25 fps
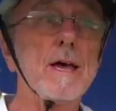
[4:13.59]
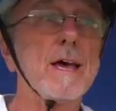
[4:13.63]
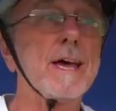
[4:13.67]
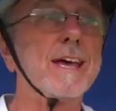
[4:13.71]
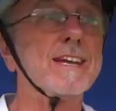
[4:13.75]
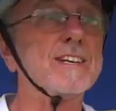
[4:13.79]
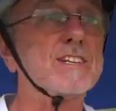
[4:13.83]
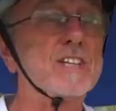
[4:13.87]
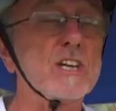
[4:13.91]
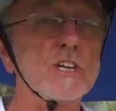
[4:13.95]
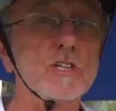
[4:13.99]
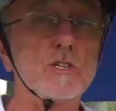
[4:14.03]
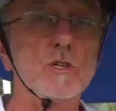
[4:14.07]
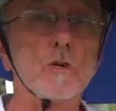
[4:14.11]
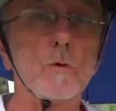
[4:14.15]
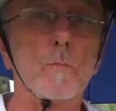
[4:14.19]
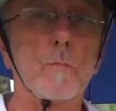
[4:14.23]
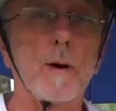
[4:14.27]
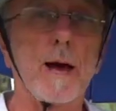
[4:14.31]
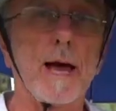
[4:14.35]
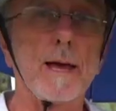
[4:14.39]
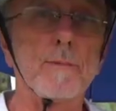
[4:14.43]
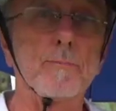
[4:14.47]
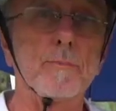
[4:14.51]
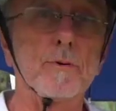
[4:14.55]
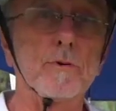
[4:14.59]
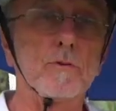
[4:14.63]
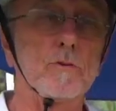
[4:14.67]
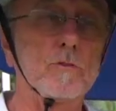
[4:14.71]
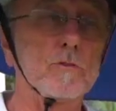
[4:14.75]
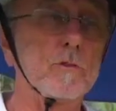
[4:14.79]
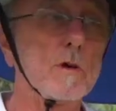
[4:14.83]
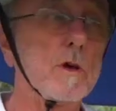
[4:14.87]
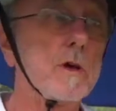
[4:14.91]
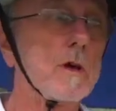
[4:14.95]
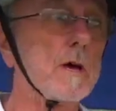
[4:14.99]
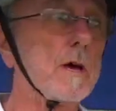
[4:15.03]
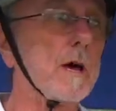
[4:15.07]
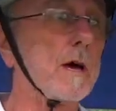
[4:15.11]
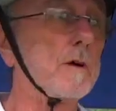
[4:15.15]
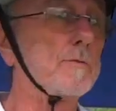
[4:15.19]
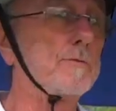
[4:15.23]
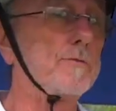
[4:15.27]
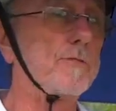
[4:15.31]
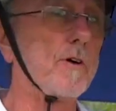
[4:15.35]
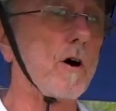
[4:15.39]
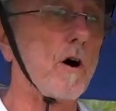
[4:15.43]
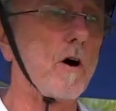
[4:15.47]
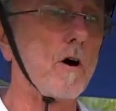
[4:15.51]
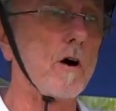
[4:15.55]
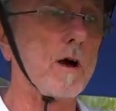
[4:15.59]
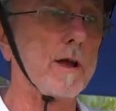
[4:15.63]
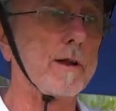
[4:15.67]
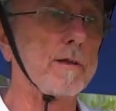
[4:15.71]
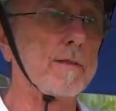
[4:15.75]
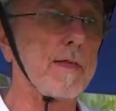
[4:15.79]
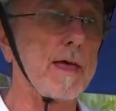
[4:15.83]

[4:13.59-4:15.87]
and tissue papers are fine.